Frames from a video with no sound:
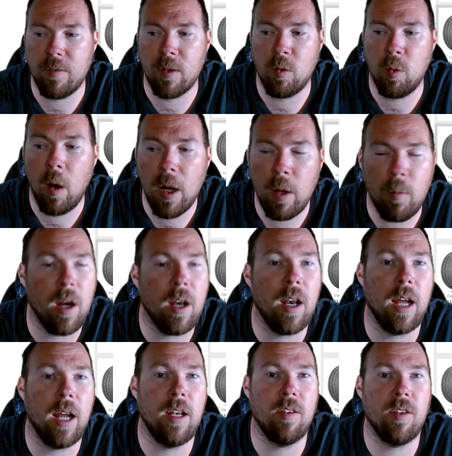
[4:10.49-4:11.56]
for
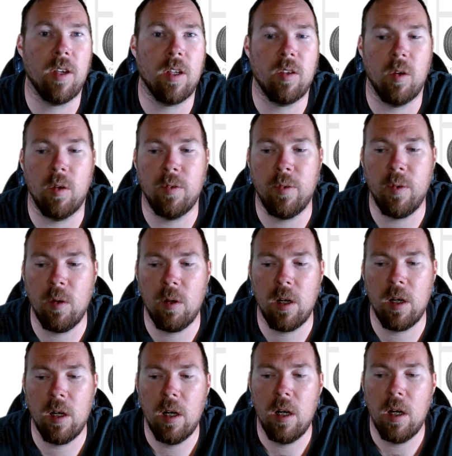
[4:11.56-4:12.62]
$2196.04.